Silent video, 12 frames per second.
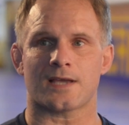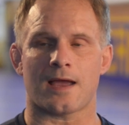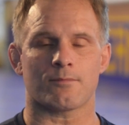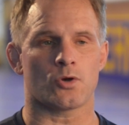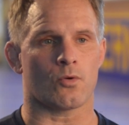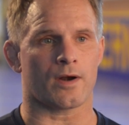
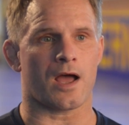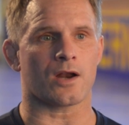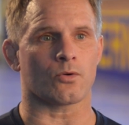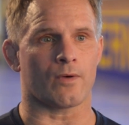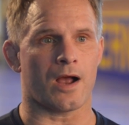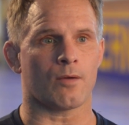time going
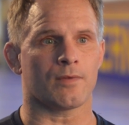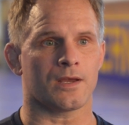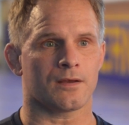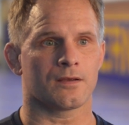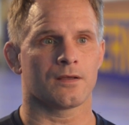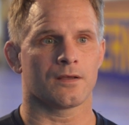on around
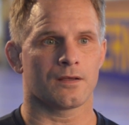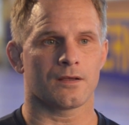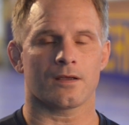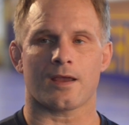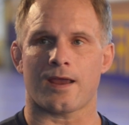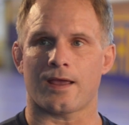me,
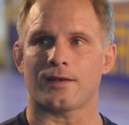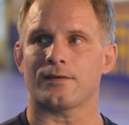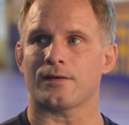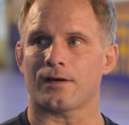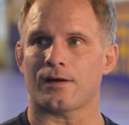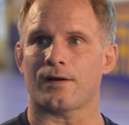
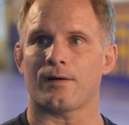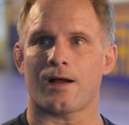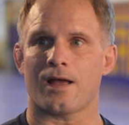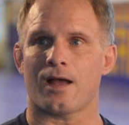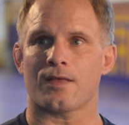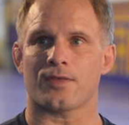and
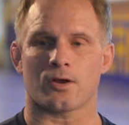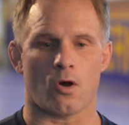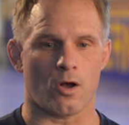I think